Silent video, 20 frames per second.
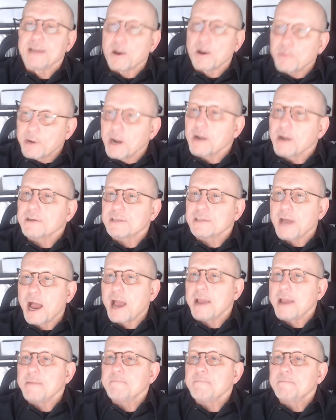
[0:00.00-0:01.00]
Now, in our
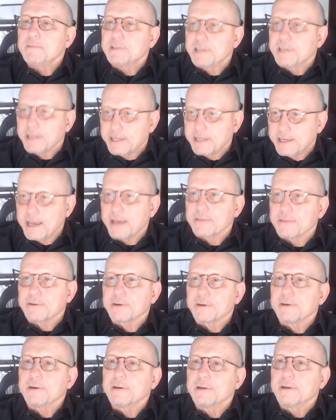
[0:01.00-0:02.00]
time
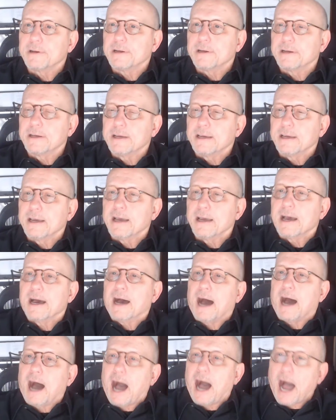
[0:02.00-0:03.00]
together,
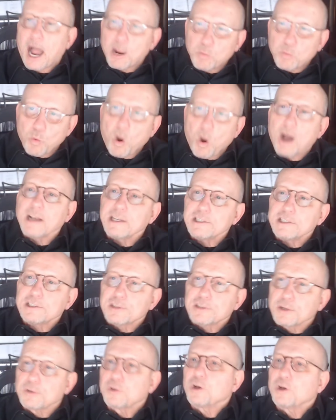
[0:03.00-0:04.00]
I want
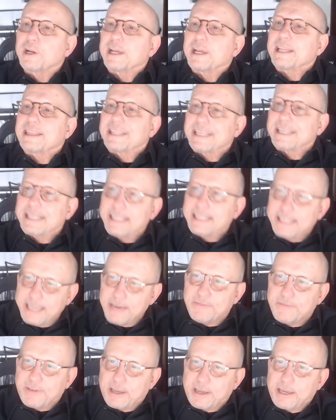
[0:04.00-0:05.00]
us to look at the
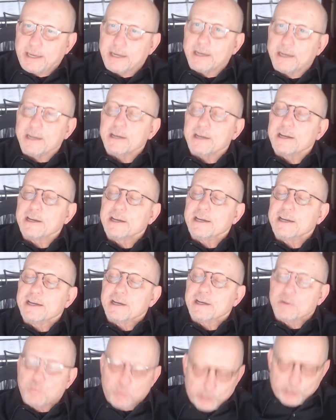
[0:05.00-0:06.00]
giving
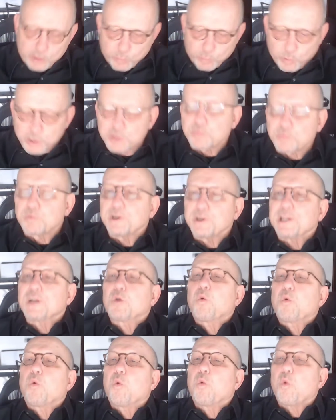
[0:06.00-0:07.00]
which was
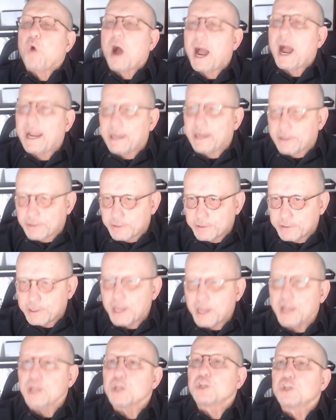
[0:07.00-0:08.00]

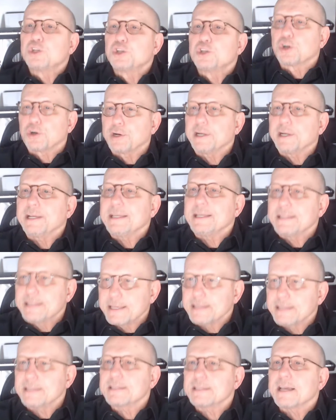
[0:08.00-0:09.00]
required
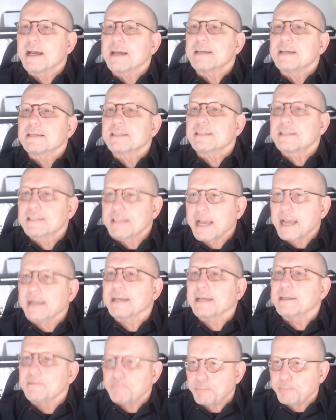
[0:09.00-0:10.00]
during this
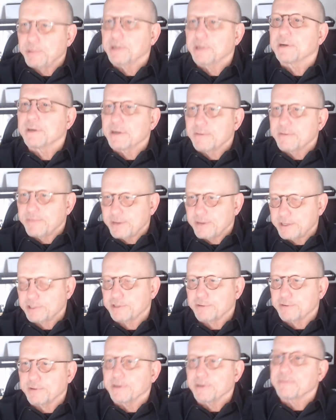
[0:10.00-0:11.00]
second period of
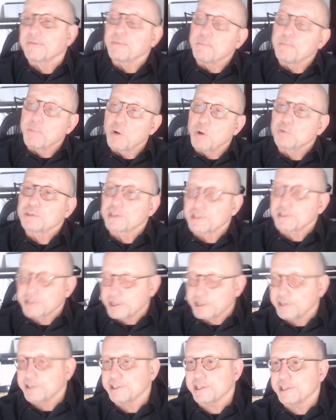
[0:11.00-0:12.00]
history from
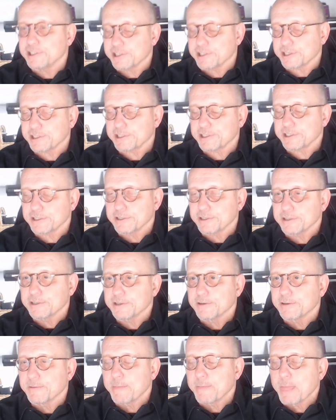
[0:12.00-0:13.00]
Moses to Jesus.
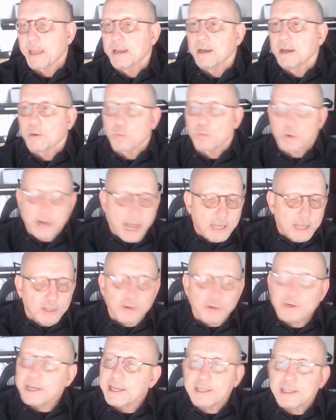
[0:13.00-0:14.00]
We're
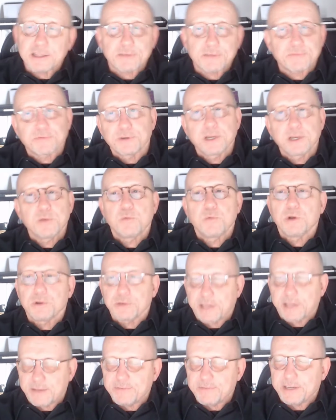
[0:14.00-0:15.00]
not looking at the free
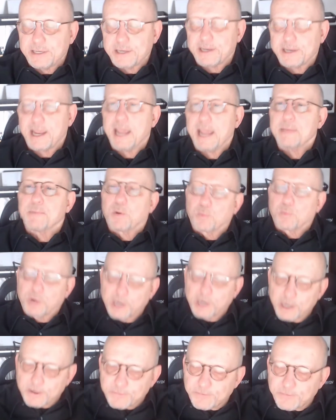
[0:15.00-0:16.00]
will giving today, but
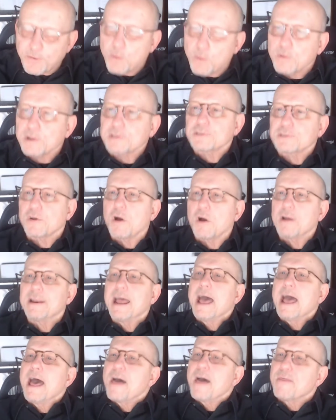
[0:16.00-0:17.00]
we're going to focus
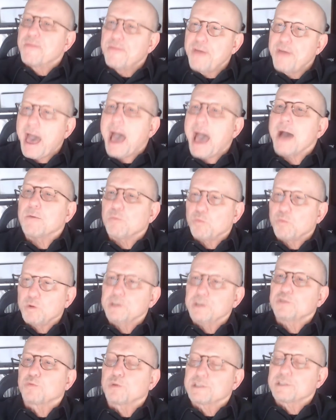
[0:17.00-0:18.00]
on that
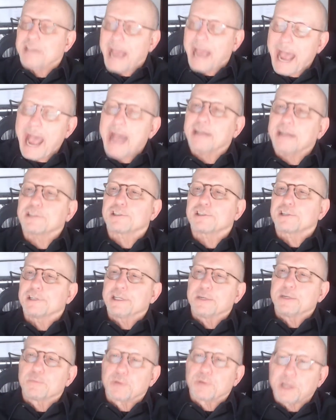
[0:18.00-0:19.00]
which was
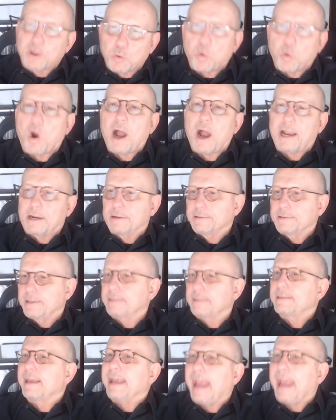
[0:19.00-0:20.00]
actually
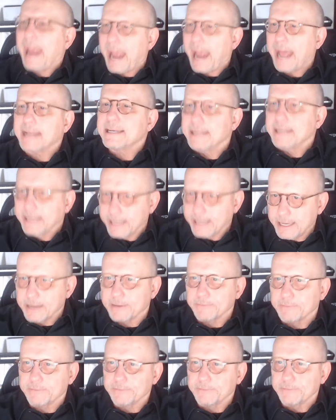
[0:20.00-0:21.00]
required that they had to
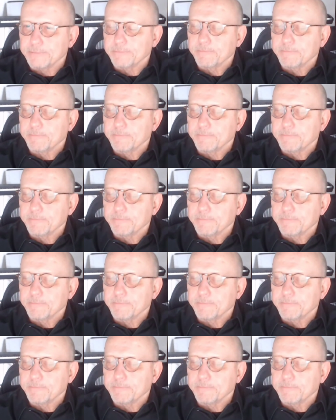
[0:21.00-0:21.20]
give.